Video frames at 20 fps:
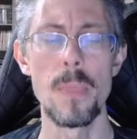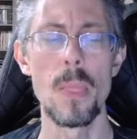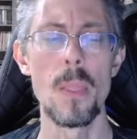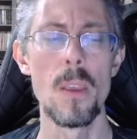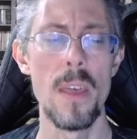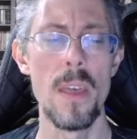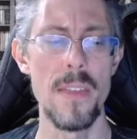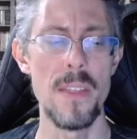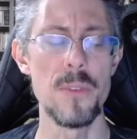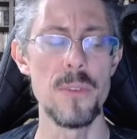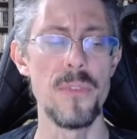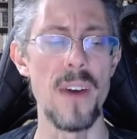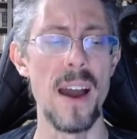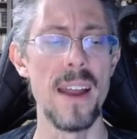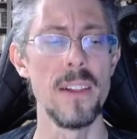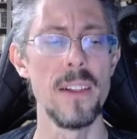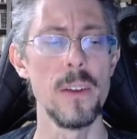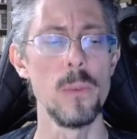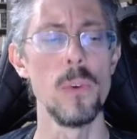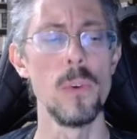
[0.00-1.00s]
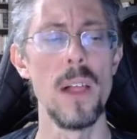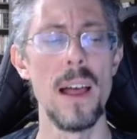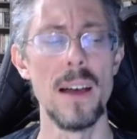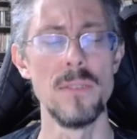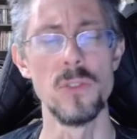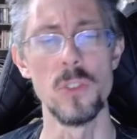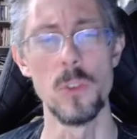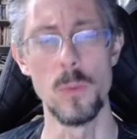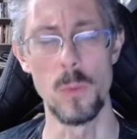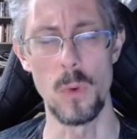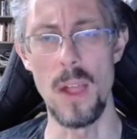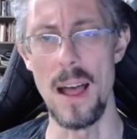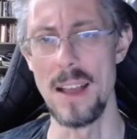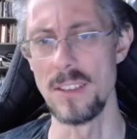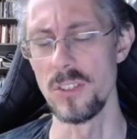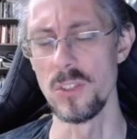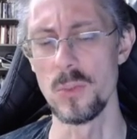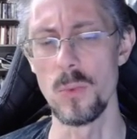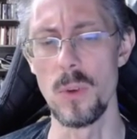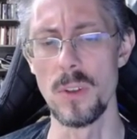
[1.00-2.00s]
And then finally, we'll have Zoom
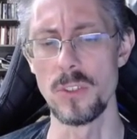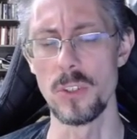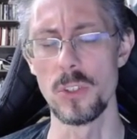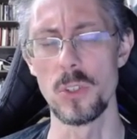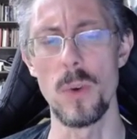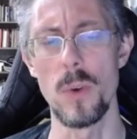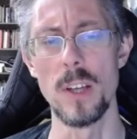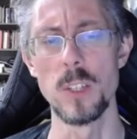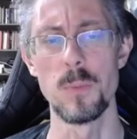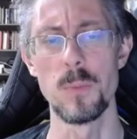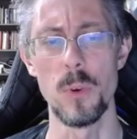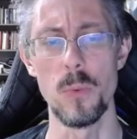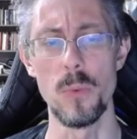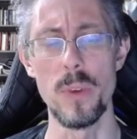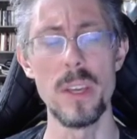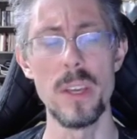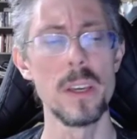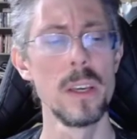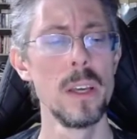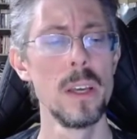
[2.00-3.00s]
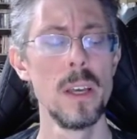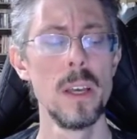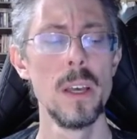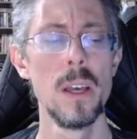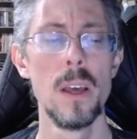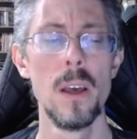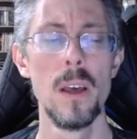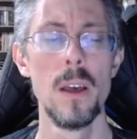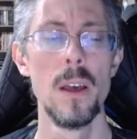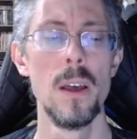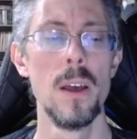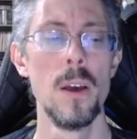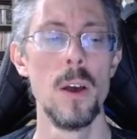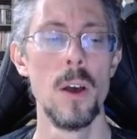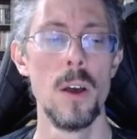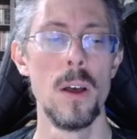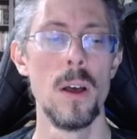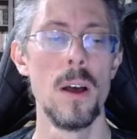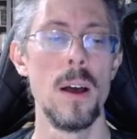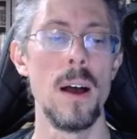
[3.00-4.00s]
classes once or twice per week.
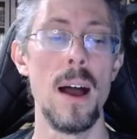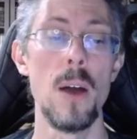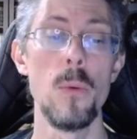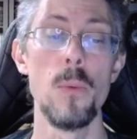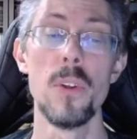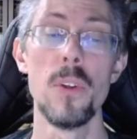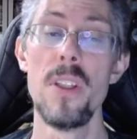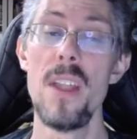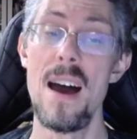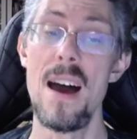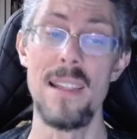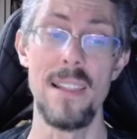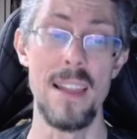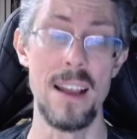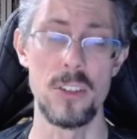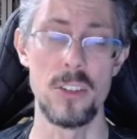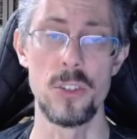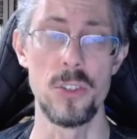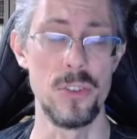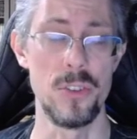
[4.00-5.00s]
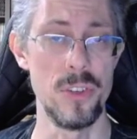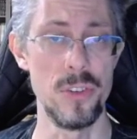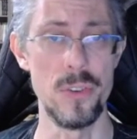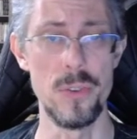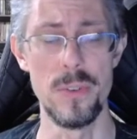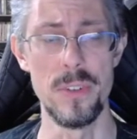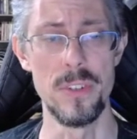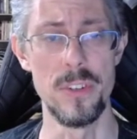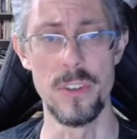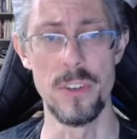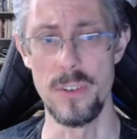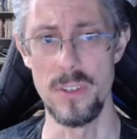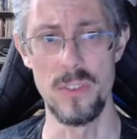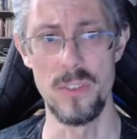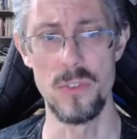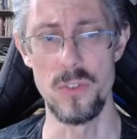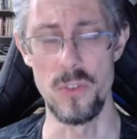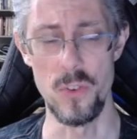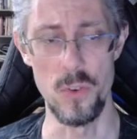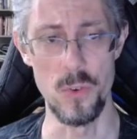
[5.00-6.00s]
I will not lecture to you during
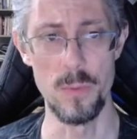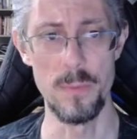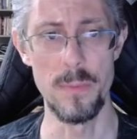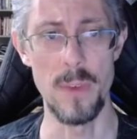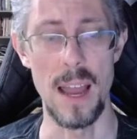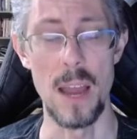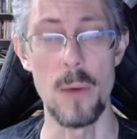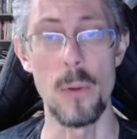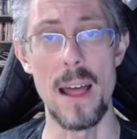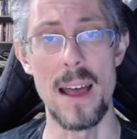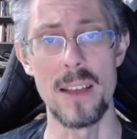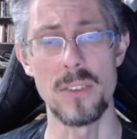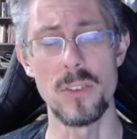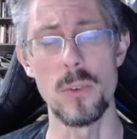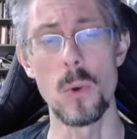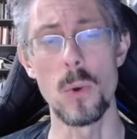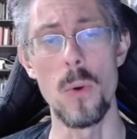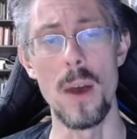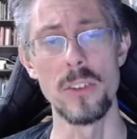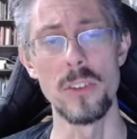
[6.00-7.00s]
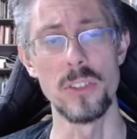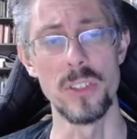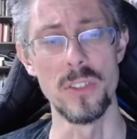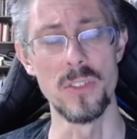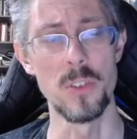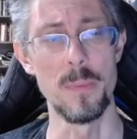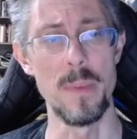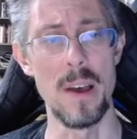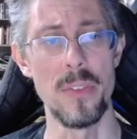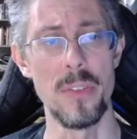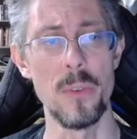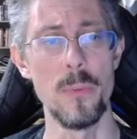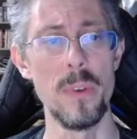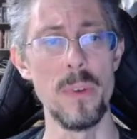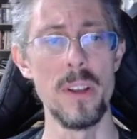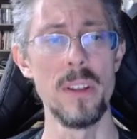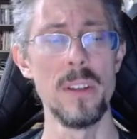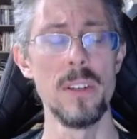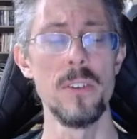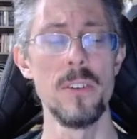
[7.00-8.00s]
Zoom. I will ask you questions about the
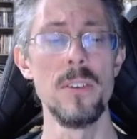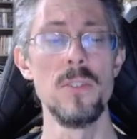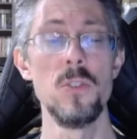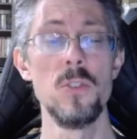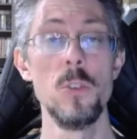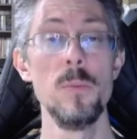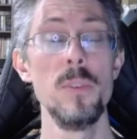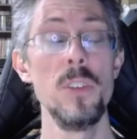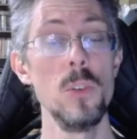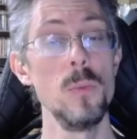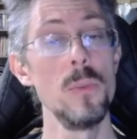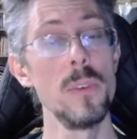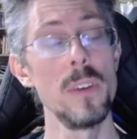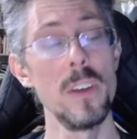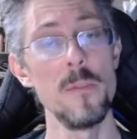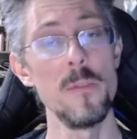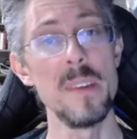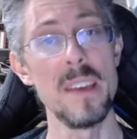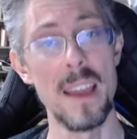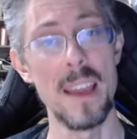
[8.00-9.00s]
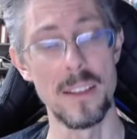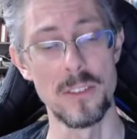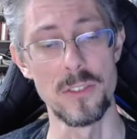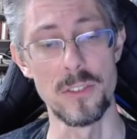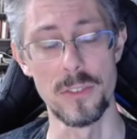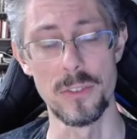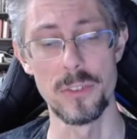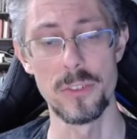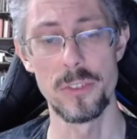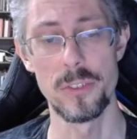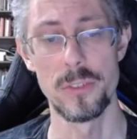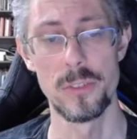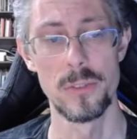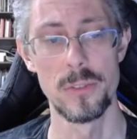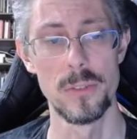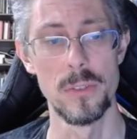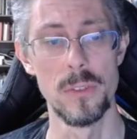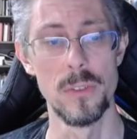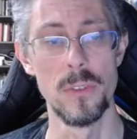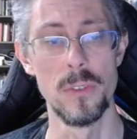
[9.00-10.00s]
reading during Zoom, and you will give me answers.
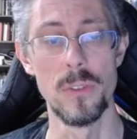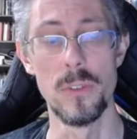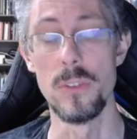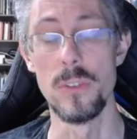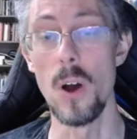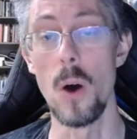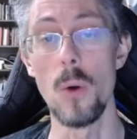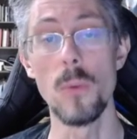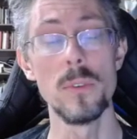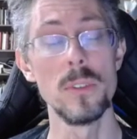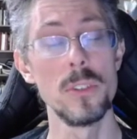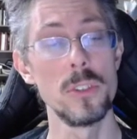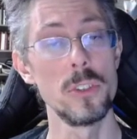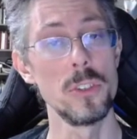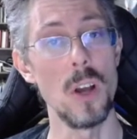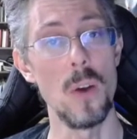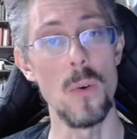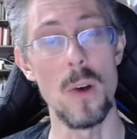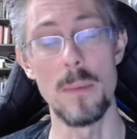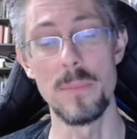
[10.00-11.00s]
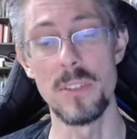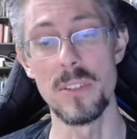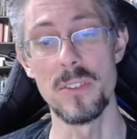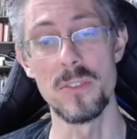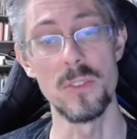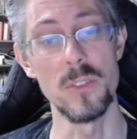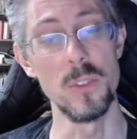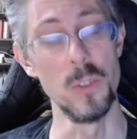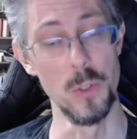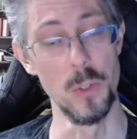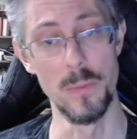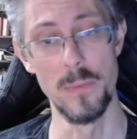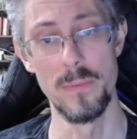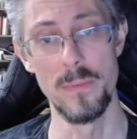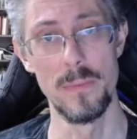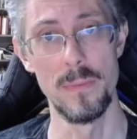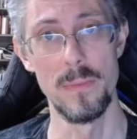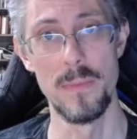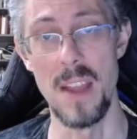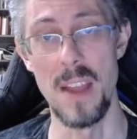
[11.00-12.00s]
Don't show up to Zoom
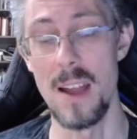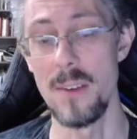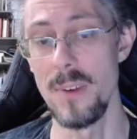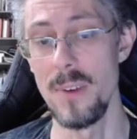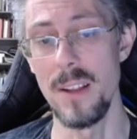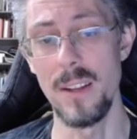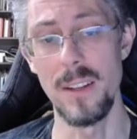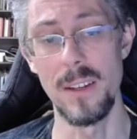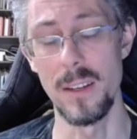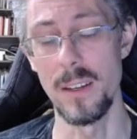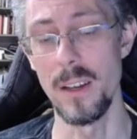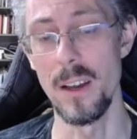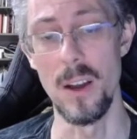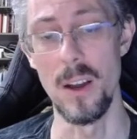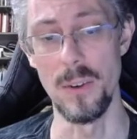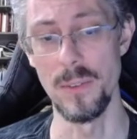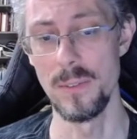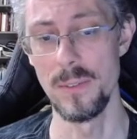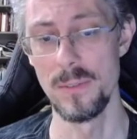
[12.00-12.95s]
not ready to go,